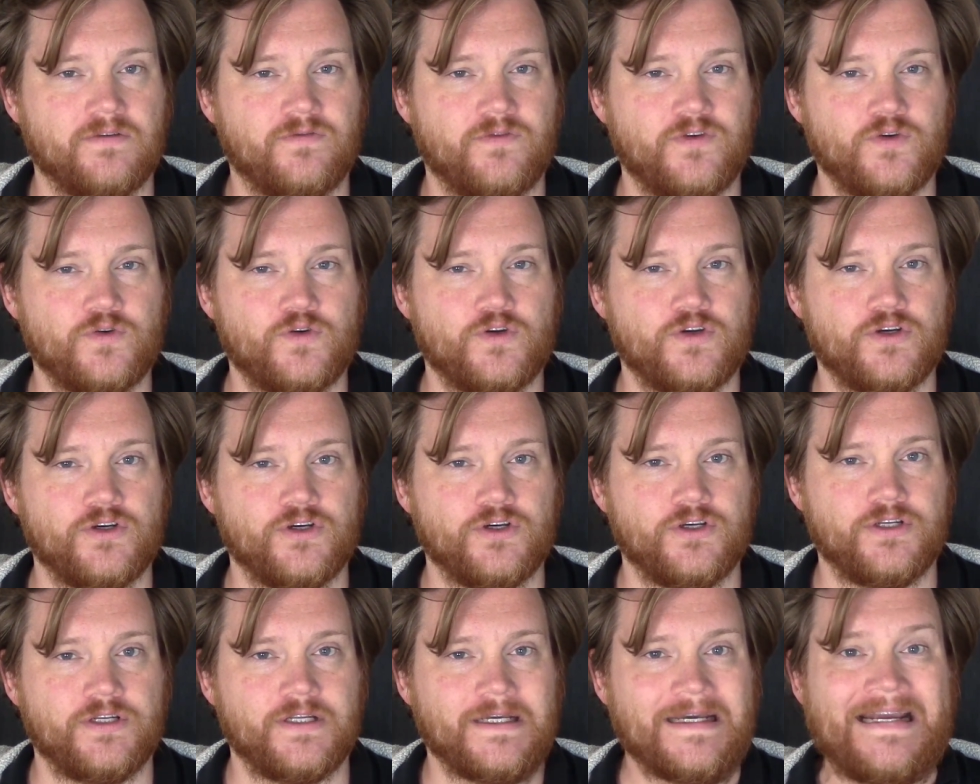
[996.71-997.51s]
If you
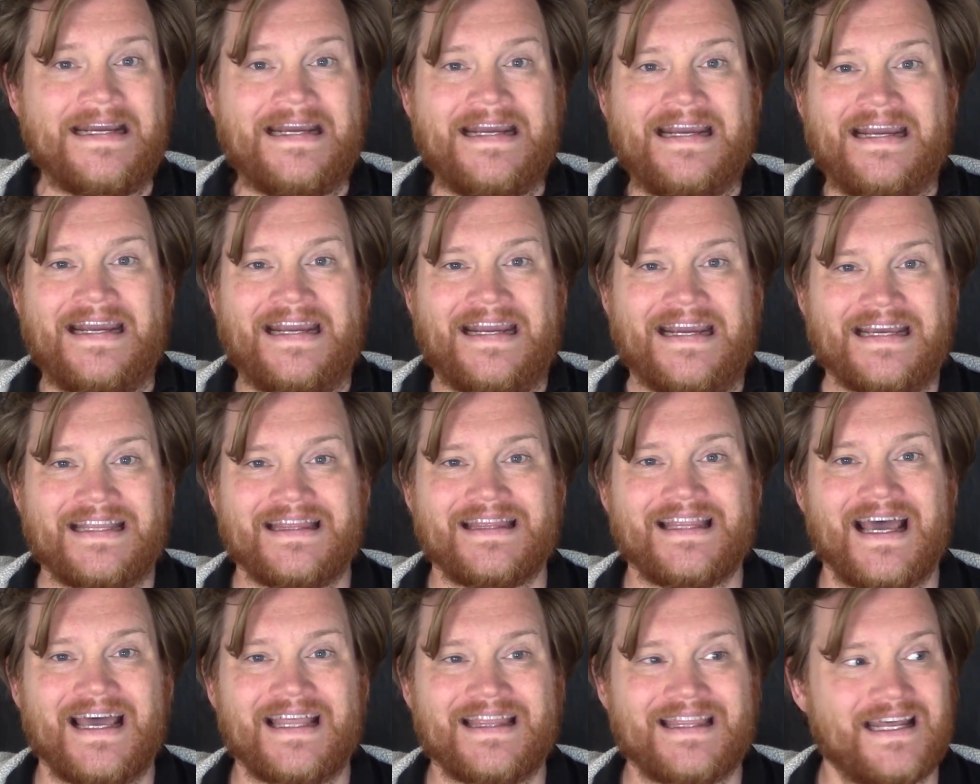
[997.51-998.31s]
could
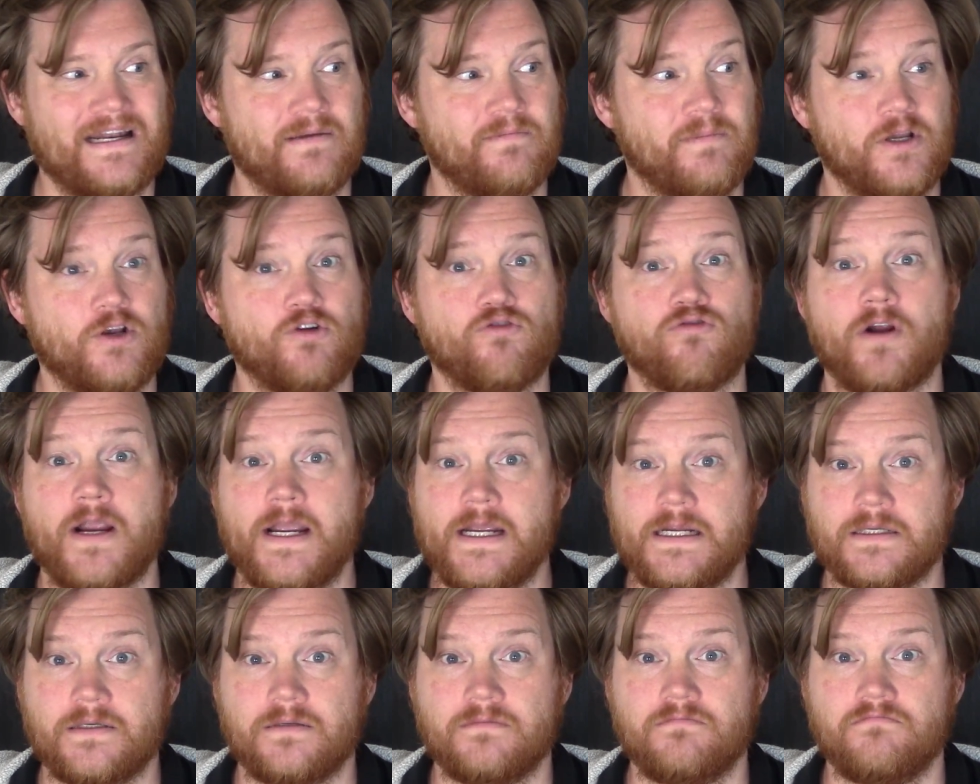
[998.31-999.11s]
hit that, that'd be
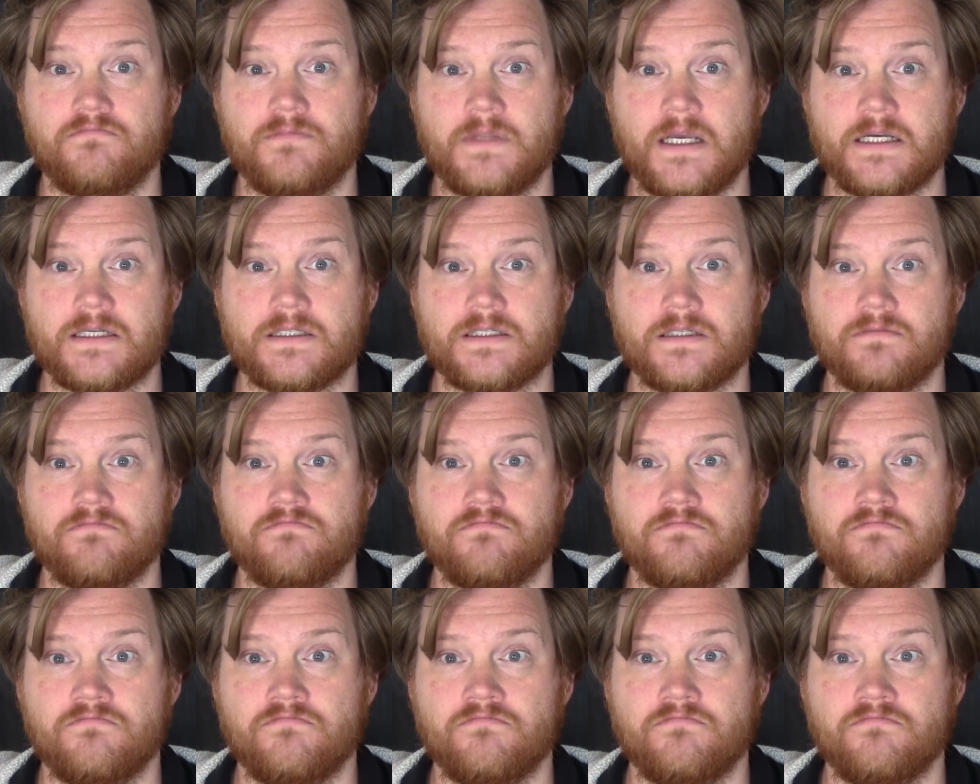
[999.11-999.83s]
great. Thanks.